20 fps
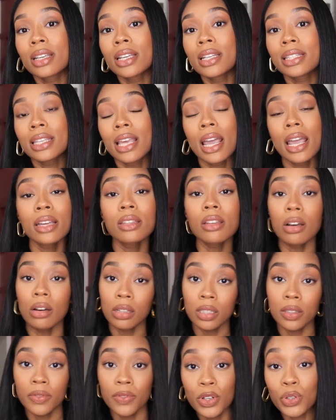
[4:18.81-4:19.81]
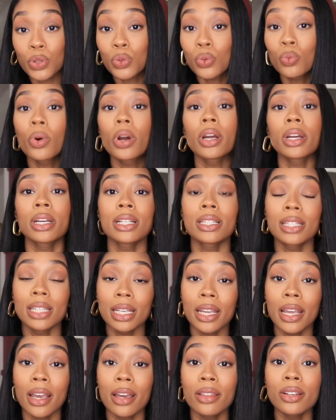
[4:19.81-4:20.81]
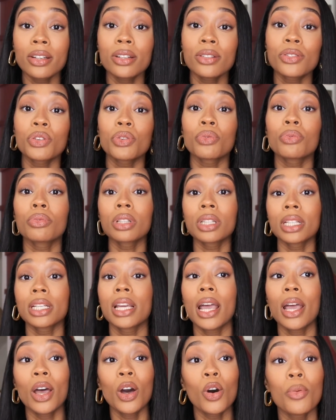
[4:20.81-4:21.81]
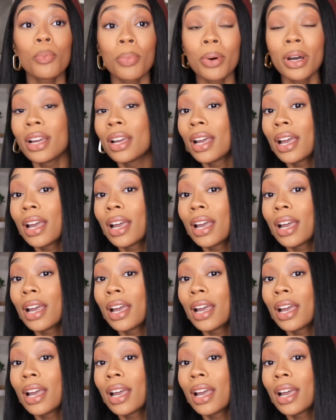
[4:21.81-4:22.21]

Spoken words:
it takes all of us working together to really help